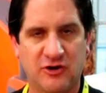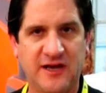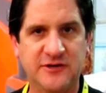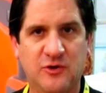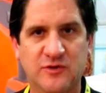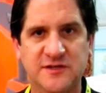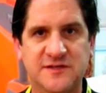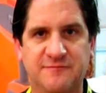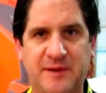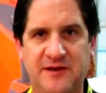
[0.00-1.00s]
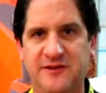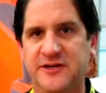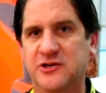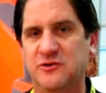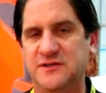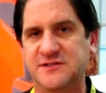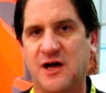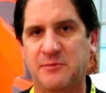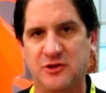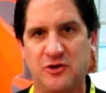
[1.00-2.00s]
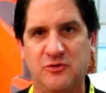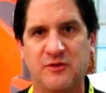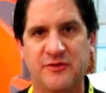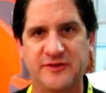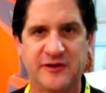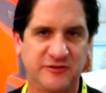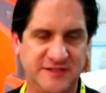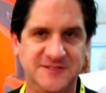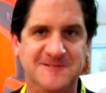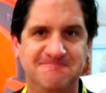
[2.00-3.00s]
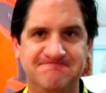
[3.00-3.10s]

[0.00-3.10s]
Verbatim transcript: our headquarters of Panalytical is Almelo, the Netherlands.